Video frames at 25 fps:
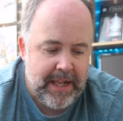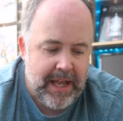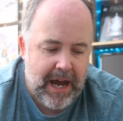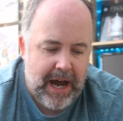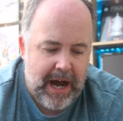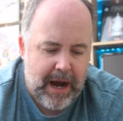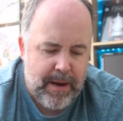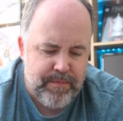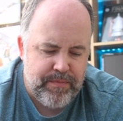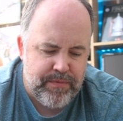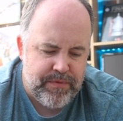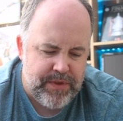
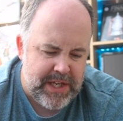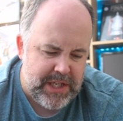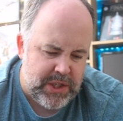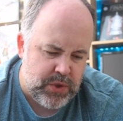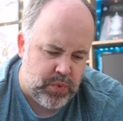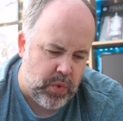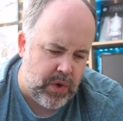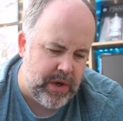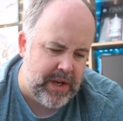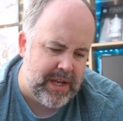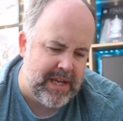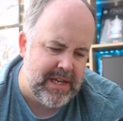Um,
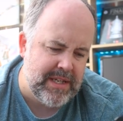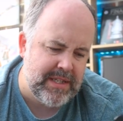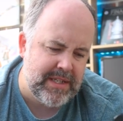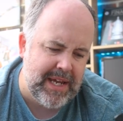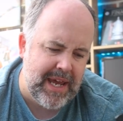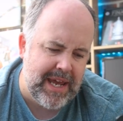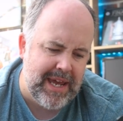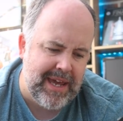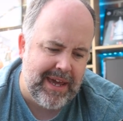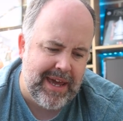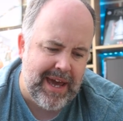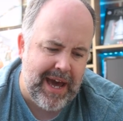this one is
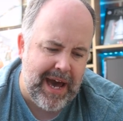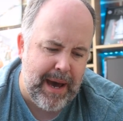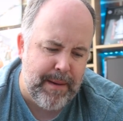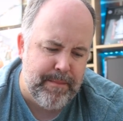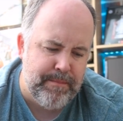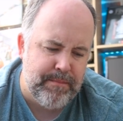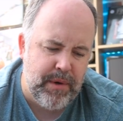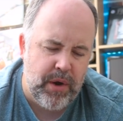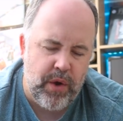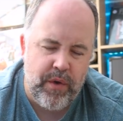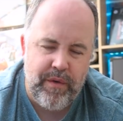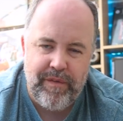a
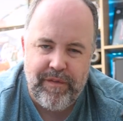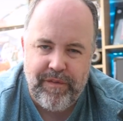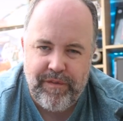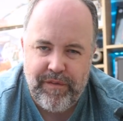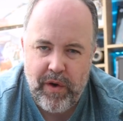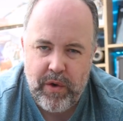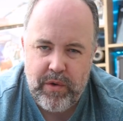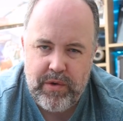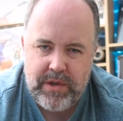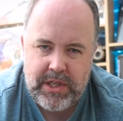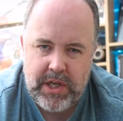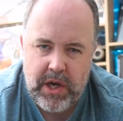Cambo
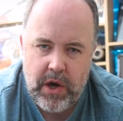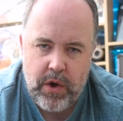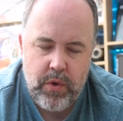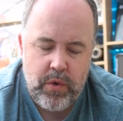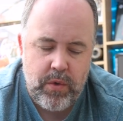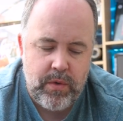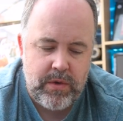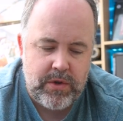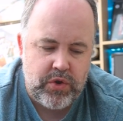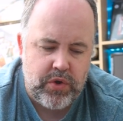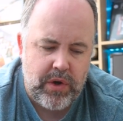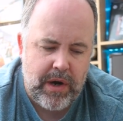
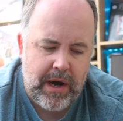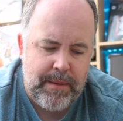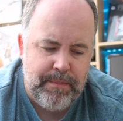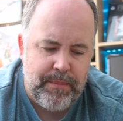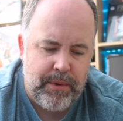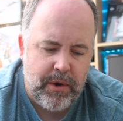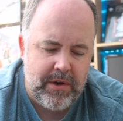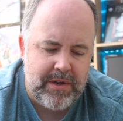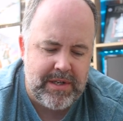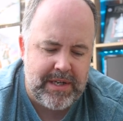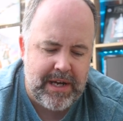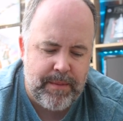Photo
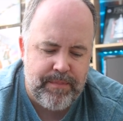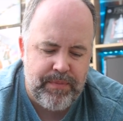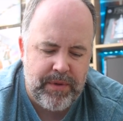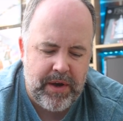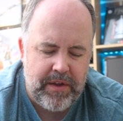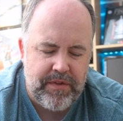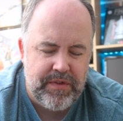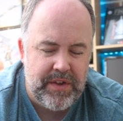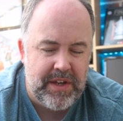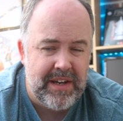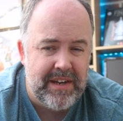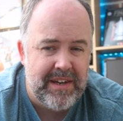tripod. Um,
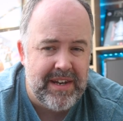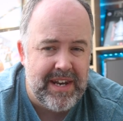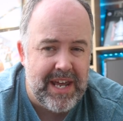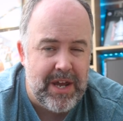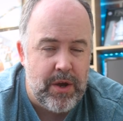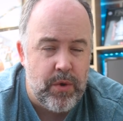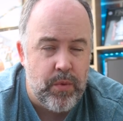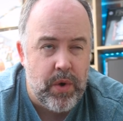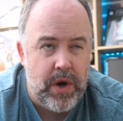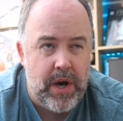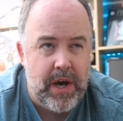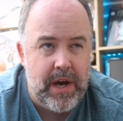I think
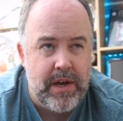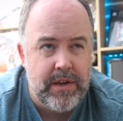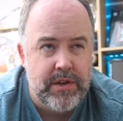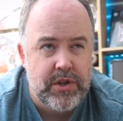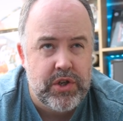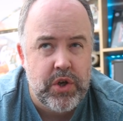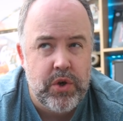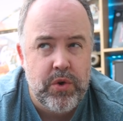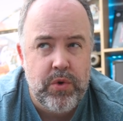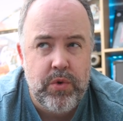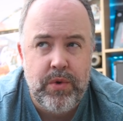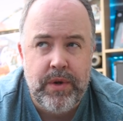
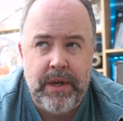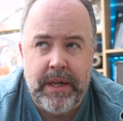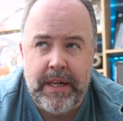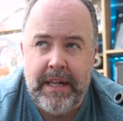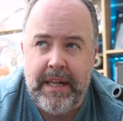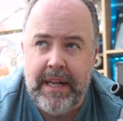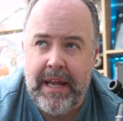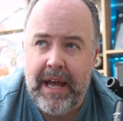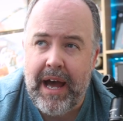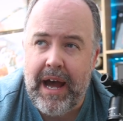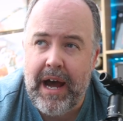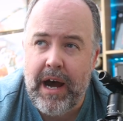Neewer do
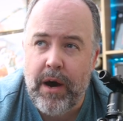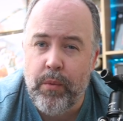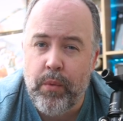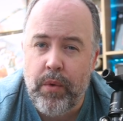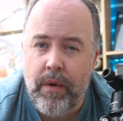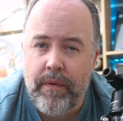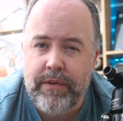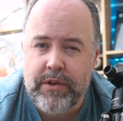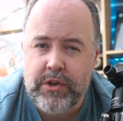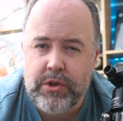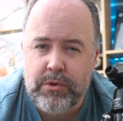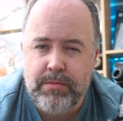uh,
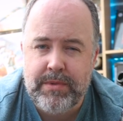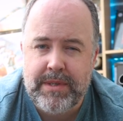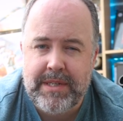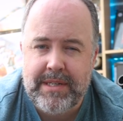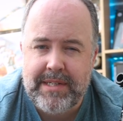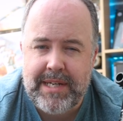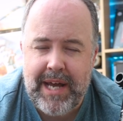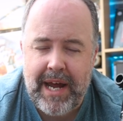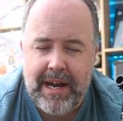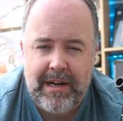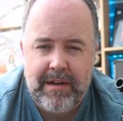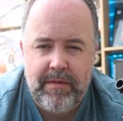one that's almost
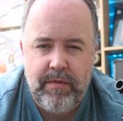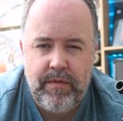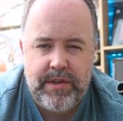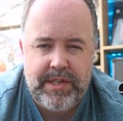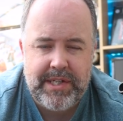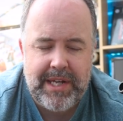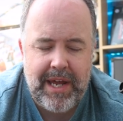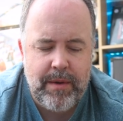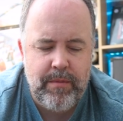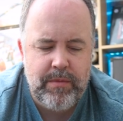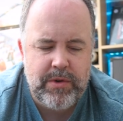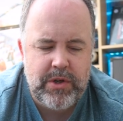exactly the
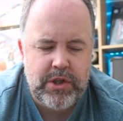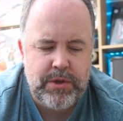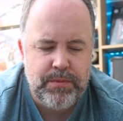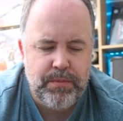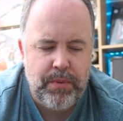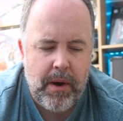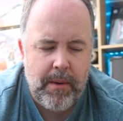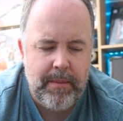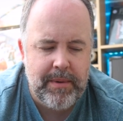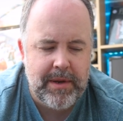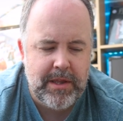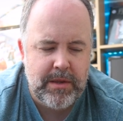same, which is
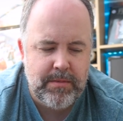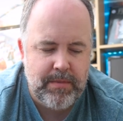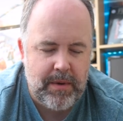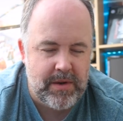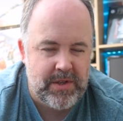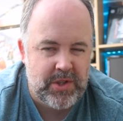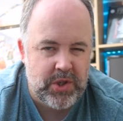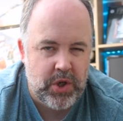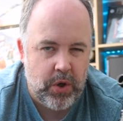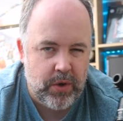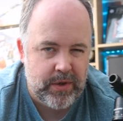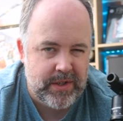probably the
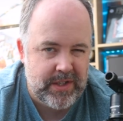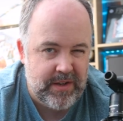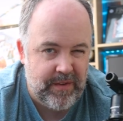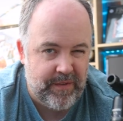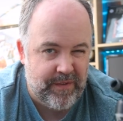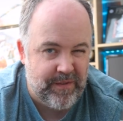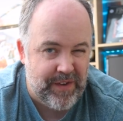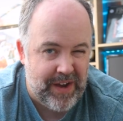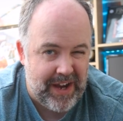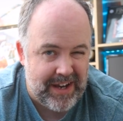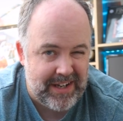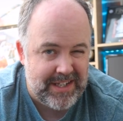most cost
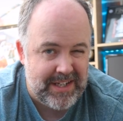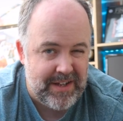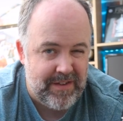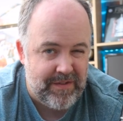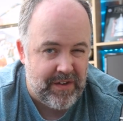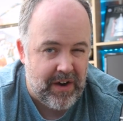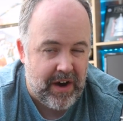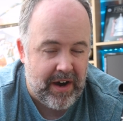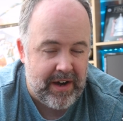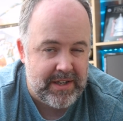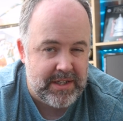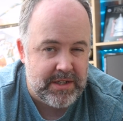
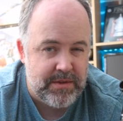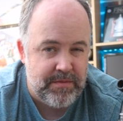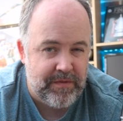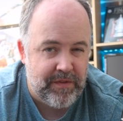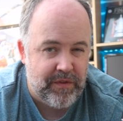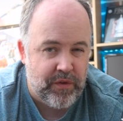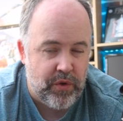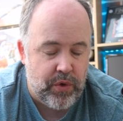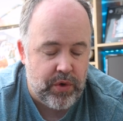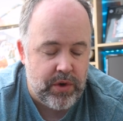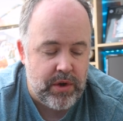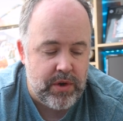effective item
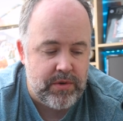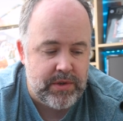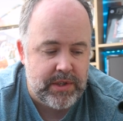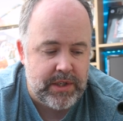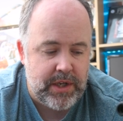for you.